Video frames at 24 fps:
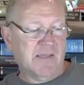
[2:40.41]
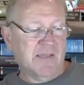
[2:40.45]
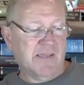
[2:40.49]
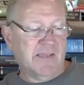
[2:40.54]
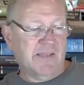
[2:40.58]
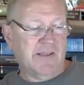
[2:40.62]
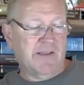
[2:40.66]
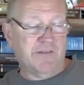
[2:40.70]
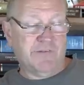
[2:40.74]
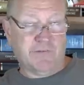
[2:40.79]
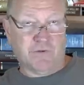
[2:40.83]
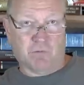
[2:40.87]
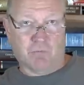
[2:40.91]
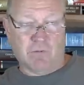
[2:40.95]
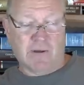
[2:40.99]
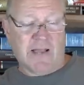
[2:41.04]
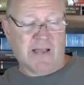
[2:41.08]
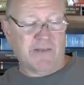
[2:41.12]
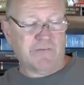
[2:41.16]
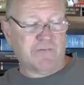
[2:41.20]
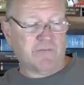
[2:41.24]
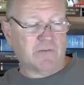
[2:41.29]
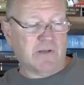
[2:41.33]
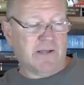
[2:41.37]
His
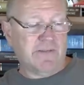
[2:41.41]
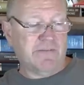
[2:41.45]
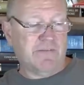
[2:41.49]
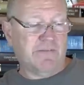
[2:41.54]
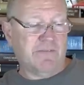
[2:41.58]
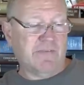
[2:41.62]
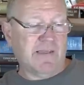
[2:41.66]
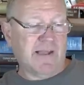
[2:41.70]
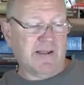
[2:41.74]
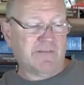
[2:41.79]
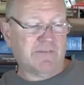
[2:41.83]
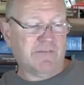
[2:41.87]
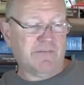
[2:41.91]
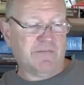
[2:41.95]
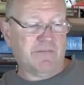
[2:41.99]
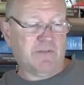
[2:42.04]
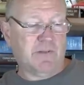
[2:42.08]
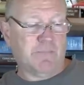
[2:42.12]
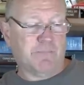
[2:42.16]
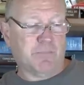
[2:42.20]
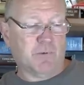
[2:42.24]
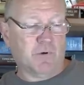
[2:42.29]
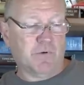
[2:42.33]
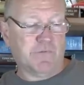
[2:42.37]
arrest led detectives
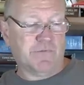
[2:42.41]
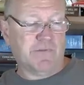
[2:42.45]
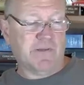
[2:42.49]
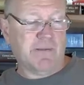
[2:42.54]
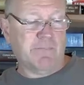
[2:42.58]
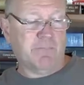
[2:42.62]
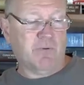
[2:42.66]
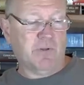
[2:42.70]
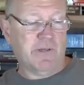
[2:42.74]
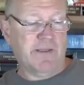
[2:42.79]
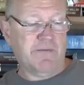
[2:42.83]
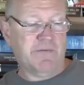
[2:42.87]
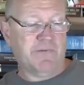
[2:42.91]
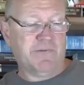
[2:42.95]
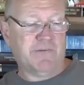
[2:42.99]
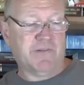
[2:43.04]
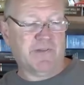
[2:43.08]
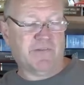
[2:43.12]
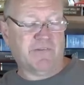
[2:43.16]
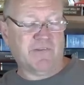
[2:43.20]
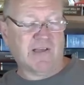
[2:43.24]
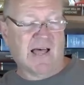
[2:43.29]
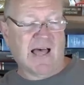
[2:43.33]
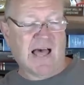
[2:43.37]
to the person they believe is
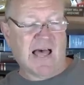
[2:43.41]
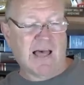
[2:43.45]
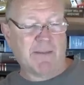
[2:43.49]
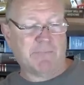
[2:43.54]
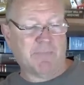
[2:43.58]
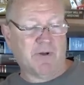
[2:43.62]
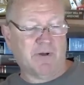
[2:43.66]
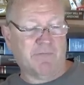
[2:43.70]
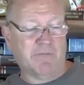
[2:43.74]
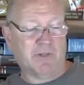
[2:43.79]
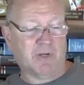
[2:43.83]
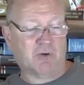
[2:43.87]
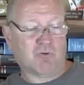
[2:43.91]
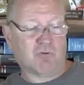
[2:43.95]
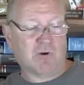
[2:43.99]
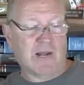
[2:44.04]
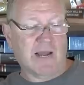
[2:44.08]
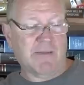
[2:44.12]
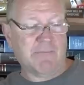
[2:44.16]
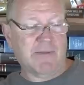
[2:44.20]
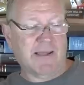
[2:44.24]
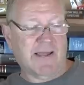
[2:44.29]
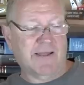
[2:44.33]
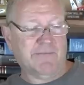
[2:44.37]
the top of the
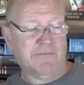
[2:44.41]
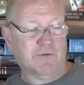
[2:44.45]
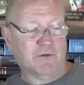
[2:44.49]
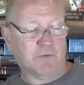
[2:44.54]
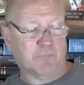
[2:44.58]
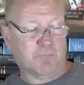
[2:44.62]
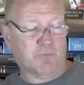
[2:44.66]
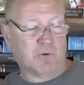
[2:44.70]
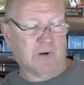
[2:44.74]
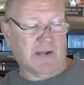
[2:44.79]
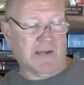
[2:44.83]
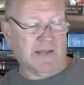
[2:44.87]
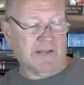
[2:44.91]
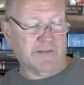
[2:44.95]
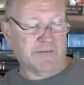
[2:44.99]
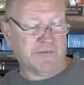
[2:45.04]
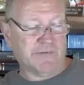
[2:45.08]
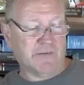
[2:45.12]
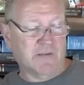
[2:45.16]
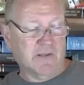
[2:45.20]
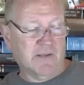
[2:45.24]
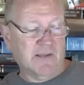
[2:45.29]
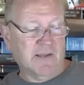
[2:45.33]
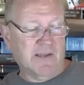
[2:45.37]
crime
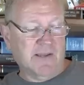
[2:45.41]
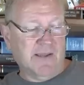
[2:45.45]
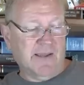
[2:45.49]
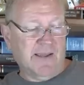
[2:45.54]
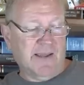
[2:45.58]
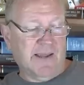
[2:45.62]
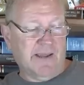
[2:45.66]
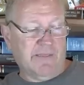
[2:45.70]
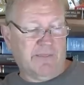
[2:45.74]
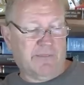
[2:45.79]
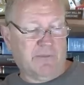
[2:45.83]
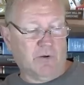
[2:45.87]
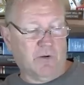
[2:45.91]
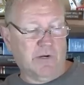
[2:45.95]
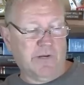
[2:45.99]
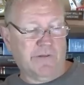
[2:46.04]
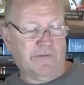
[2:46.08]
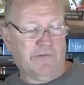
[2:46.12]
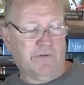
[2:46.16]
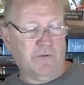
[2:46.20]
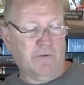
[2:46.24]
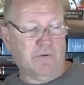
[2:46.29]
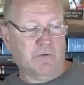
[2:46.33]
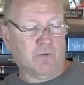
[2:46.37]
enterprise, a
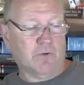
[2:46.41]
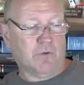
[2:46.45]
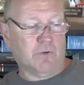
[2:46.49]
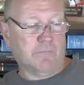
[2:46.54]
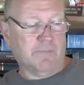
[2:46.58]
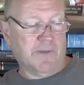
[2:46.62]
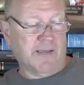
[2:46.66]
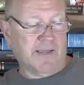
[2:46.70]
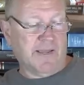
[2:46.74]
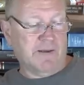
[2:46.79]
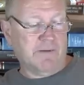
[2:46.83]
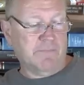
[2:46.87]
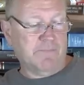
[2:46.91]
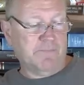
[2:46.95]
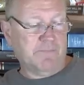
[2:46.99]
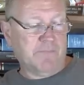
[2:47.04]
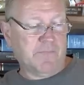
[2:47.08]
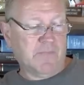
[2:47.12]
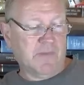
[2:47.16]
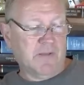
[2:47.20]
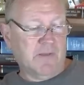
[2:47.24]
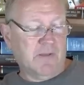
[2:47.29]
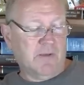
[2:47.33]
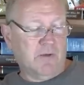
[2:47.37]
32-year-old man
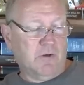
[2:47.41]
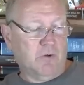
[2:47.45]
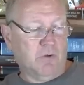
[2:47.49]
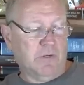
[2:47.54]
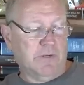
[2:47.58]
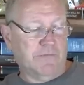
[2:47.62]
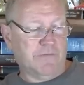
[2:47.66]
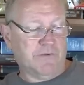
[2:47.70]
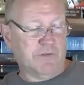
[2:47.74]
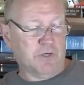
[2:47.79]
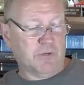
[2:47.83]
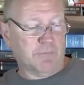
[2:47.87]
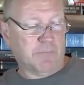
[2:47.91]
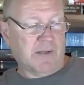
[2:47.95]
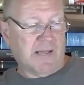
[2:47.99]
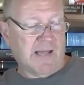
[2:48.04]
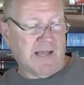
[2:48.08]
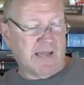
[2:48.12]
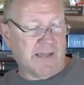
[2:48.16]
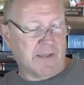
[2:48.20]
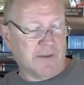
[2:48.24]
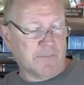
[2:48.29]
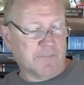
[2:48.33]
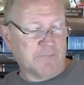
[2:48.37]
who lives
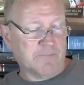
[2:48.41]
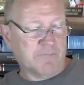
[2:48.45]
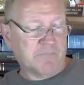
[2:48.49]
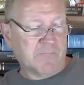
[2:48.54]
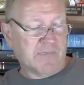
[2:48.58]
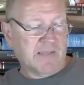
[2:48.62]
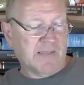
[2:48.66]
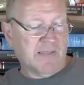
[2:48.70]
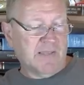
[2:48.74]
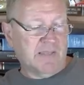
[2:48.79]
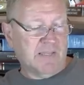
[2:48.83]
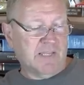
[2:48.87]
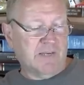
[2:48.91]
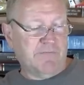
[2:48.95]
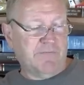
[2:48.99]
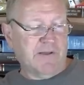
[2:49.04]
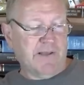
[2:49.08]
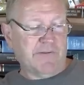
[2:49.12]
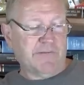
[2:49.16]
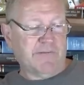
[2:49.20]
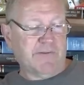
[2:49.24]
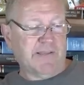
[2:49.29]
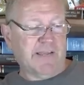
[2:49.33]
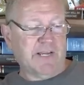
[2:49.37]
nearby. The
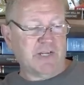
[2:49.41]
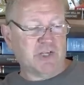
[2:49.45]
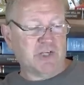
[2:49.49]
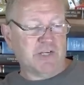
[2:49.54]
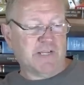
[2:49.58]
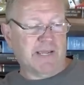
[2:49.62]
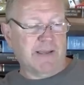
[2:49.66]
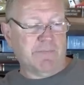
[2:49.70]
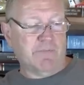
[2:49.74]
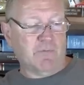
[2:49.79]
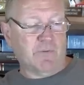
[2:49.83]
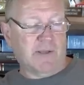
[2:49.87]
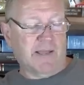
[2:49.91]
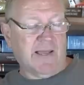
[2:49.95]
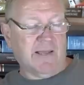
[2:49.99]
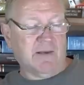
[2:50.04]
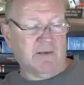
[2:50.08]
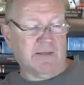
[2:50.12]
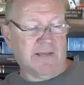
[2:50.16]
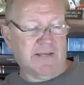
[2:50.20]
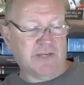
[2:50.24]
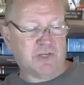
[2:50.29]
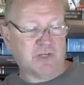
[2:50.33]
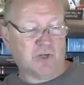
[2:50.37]
investigation came to a head
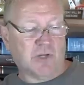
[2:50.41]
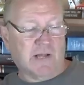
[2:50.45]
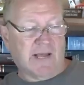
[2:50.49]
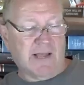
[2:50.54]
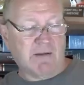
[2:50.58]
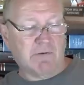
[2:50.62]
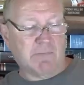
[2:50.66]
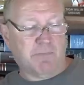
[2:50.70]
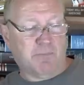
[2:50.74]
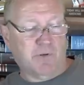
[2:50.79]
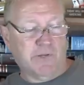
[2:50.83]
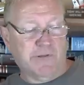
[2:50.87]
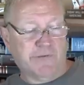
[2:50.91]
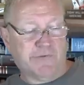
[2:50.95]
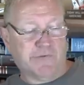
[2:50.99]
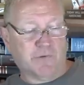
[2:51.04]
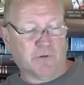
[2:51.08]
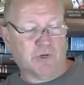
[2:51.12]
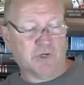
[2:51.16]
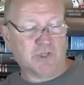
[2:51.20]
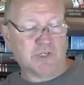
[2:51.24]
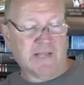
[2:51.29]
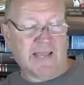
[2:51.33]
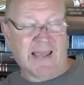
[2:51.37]
in late July when police
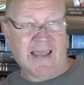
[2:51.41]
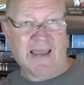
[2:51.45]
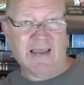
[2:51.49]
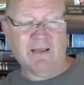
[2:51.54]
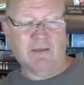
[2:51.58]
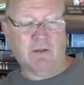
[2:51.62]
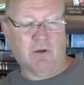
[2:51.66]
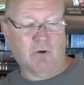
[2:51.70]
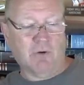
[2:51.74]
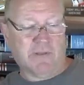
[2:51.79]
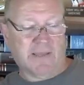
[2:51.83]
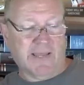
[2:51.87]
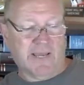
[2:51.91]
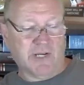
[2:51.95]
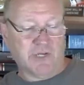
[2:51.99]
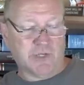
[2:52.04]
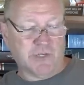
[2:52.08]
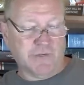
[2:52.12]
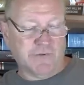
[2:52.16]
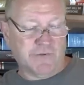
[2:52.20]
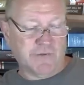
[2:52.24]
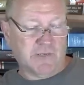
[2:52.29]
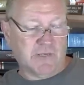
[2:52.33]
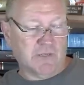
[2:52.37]
searched 8
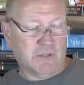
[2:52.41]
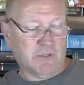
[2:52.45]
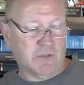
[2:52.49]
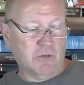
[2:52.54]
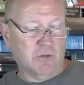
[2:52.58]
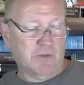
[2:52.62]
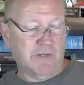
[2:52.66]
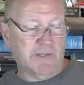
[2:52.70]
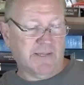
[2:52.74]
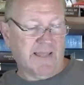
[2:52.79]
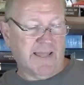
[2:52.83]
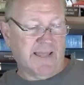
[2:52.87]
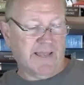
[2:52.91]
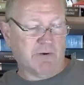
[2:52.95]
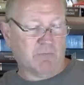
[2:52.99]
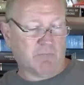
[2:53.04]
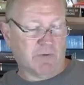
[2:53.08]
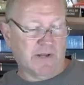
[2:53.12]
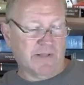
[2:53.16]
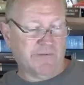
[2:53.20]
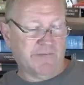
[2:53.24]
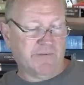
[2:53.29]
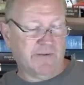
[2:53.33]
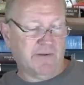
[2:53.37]
locations, including a
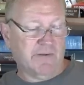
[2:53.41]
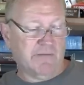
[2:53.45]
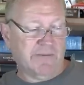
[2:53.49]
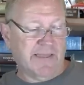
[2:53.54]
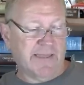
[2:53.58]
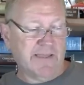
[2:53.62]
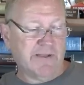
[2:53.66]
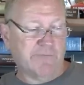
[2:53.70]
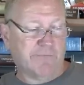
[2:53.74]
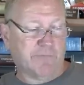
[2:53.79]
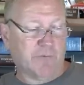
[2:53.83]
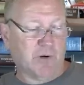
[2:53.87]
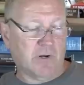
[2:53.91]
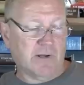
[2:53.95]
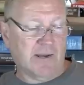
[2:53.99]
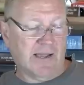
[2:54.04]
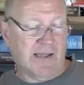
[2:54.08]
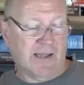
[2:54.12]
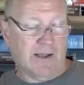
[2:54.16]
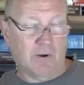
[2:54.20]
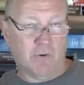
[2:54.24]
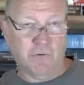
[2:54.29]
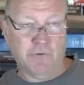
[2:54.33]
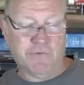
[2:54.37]
rented lakefront
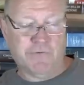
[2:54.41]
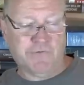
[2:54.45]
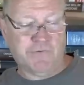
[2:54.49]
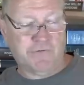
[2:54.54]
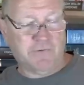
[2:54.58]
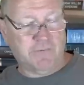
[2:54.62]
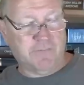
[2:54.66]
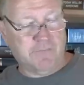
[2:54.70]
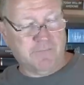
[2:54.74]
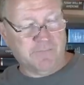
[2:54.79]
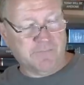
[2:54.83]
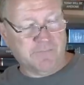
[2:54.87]
house,